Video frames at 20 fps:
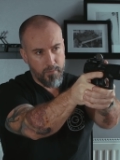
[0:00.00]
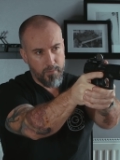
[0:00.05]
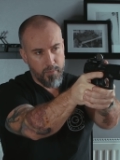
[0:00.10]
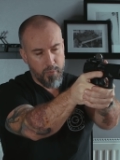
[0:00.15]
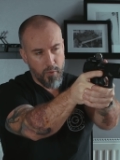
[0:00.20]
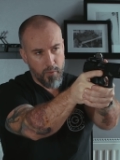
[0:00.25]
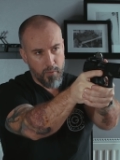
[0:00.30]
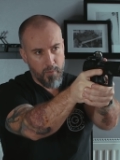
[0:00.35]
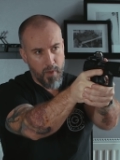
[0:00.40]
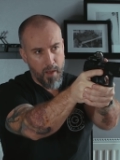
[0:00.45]

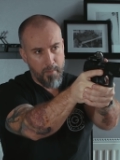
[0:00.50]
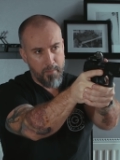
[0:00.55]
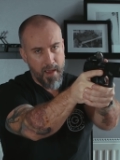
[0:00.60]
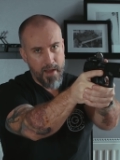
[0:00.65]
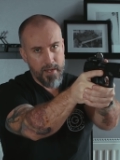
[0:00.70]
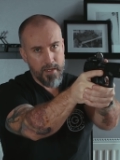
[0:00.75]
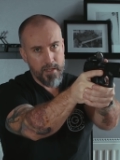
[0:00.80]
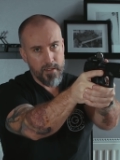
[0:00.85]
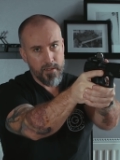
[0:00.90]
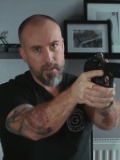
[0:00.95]
but a
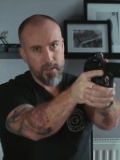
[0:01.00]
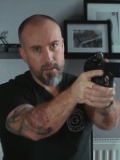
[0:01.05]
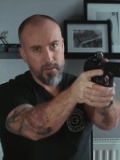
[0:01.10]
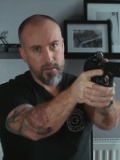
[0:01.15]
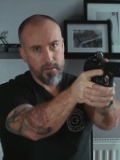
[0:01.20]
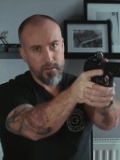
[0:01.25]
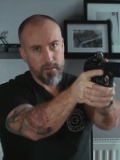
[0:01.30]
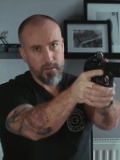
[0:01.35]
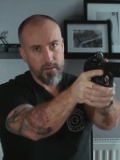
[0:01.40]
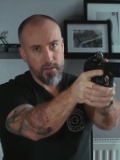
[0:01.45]
bend
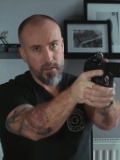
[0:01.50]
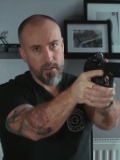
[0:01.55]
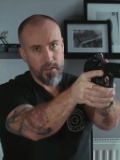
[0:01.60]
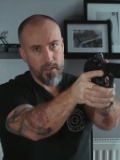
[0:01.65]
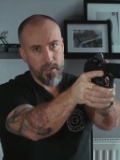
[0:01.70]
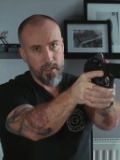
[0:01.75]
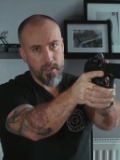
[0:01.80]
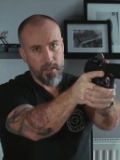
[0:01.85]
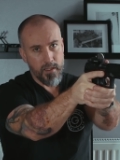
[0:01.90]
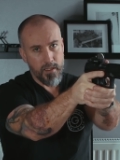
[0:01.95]

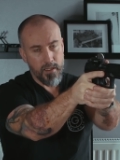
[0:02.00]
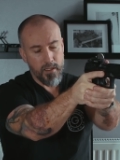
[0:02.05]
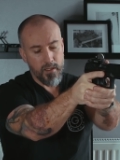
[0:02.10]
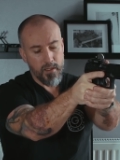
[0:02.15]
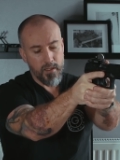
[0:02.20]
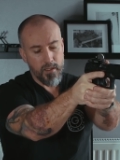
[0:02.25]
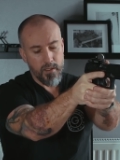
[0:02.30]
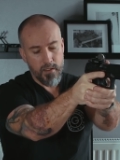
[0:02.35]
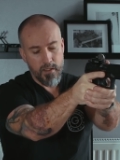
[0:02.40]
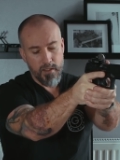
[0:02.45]
in
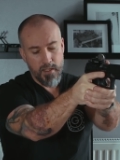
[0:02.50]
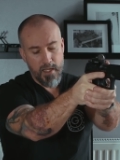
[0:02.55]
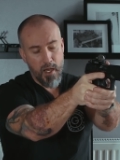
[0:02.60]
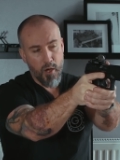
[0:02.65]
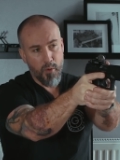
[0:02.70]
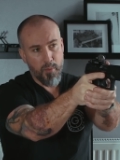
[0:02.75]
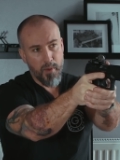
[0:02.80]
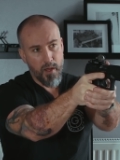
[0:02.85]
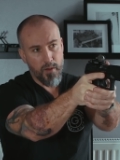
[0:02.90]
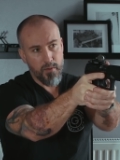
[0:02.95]
the
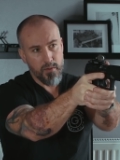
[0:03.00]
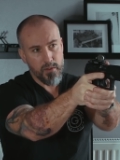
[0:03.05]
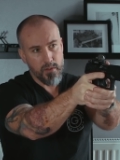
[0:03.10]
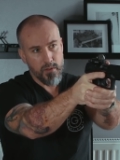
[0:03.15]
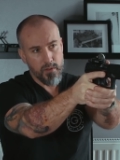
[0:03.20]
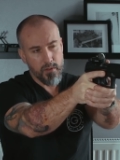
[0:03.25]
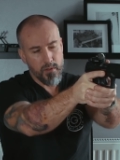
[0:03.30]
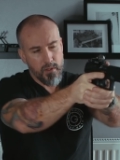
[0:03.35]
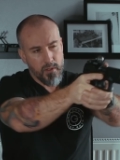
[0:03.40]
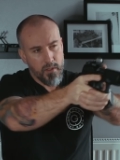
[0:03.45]

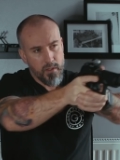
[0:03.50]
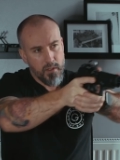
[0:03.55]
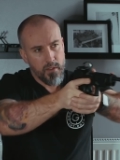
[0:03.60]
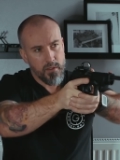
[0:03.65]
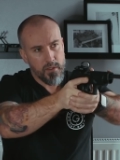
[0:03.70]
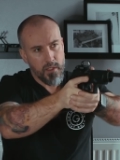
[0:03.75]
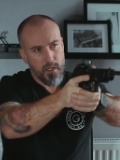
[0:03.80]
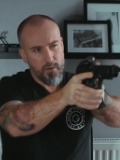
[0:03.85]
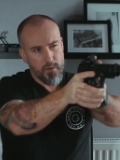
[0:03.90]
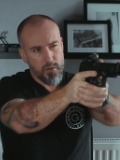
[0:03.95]
elbows,
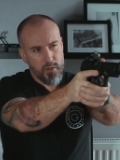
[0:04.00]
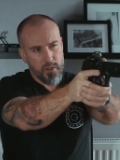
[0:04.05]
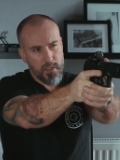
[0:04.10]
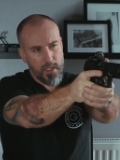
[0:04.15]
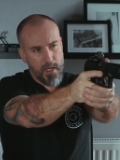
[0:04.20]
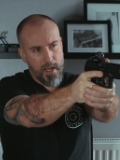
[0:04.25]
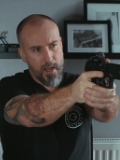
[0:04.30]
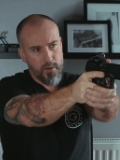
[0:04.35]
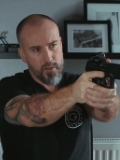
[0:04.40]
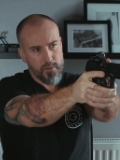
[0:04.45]
so it just
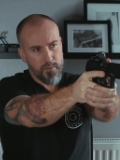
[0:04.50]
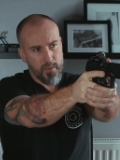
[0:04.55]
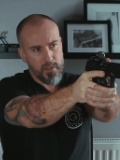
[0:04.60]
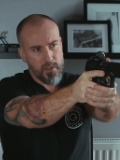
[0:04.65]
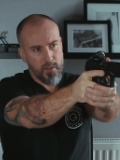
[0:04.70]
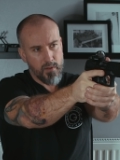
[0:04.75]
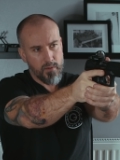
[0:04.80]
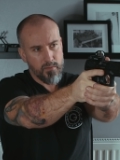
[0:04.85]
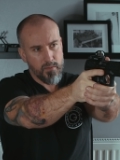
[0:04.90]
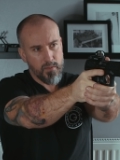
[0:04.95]
allows me
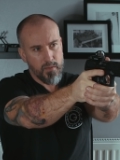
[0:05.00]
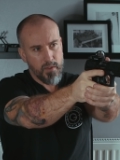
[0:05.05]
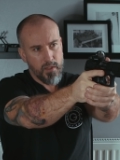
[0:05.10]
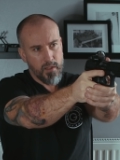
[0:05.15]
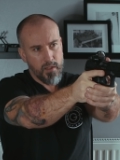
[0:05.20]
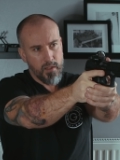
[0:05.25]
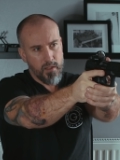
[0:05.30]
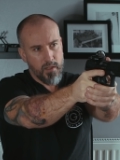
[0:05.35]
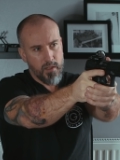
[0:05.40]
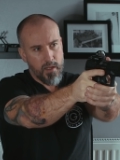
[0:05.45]
to
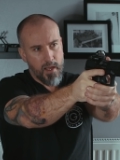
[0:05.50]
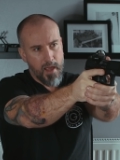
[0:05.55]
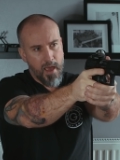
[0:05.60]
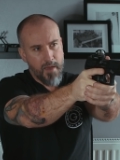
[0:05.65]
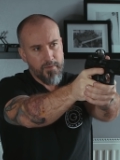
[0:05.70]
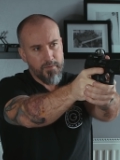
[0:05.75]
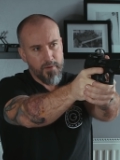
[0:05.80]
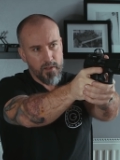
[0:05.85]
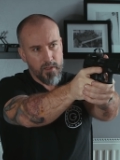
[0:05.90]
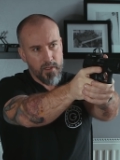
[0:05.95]

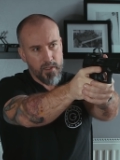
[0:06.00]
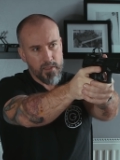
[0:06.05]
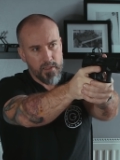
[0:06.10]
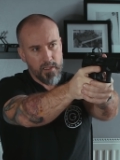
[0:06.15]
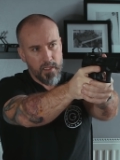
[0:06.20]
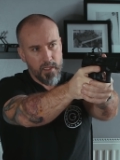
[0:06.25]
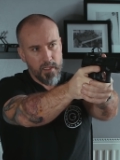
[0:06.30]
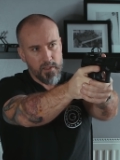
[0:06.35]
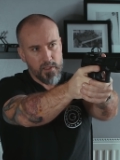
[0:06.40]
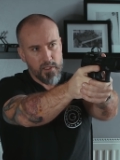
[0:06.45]

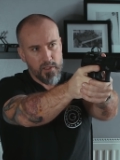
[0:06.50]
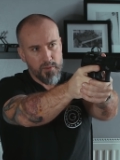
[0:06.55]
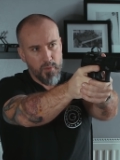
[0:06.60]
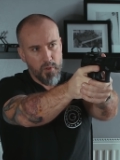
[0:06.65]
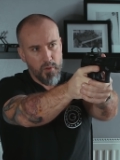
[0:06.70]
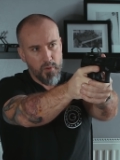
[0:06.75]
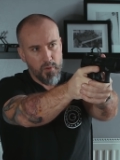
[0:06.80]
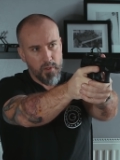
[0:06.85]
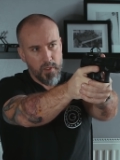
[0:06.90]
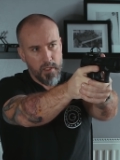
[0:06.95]
effortlessly and
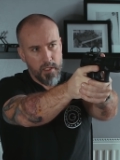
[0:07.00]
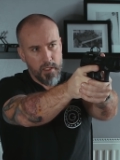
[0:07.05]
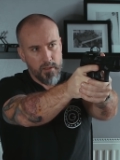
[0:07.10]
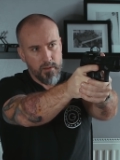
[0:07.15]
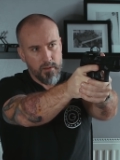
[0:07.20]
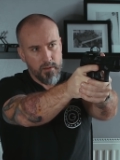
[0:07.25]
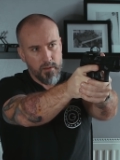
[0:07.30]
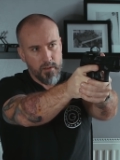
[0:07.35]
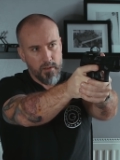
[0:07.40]
smoothly